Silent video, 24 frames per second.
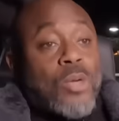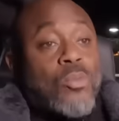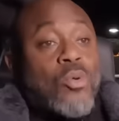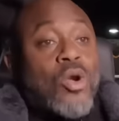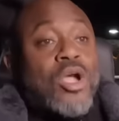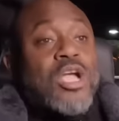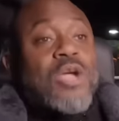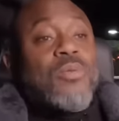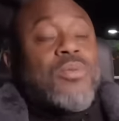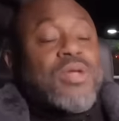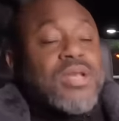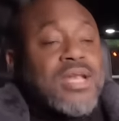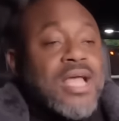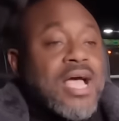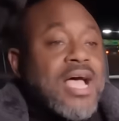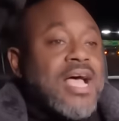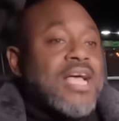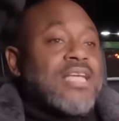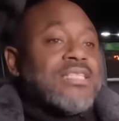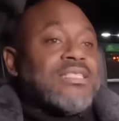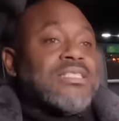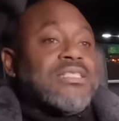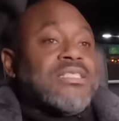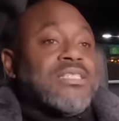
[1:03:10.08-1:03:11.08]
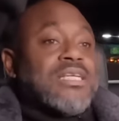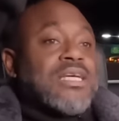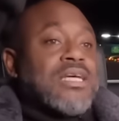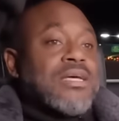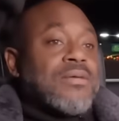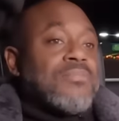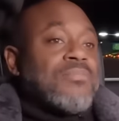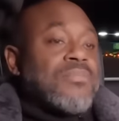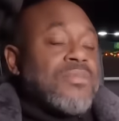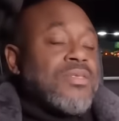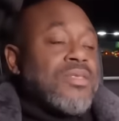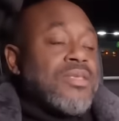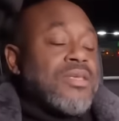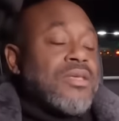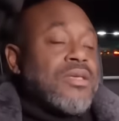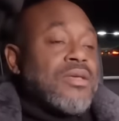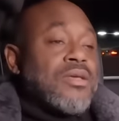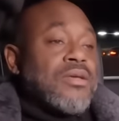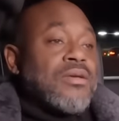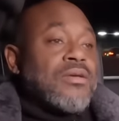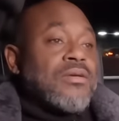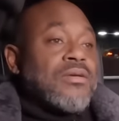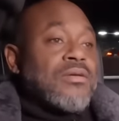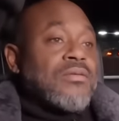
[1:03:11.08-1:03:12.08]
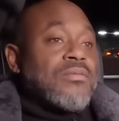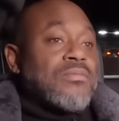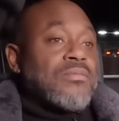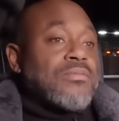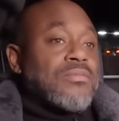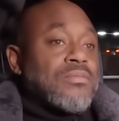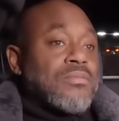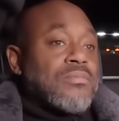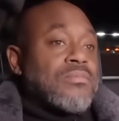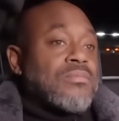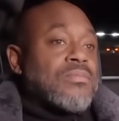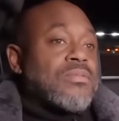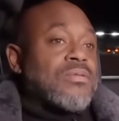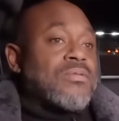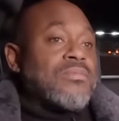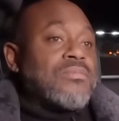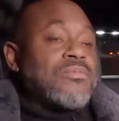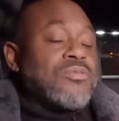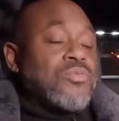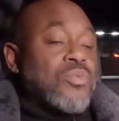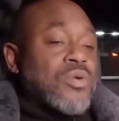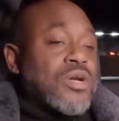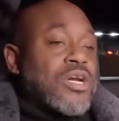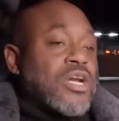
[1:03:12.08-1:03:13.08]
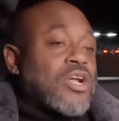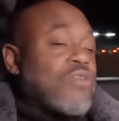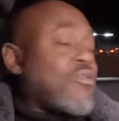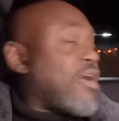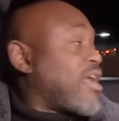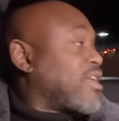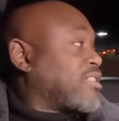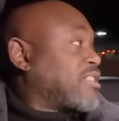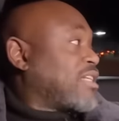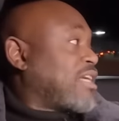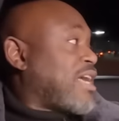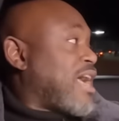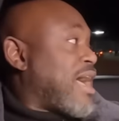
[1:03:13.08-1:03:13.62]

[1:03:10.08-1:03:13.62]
Working with Nas is uh, it's one of the greatest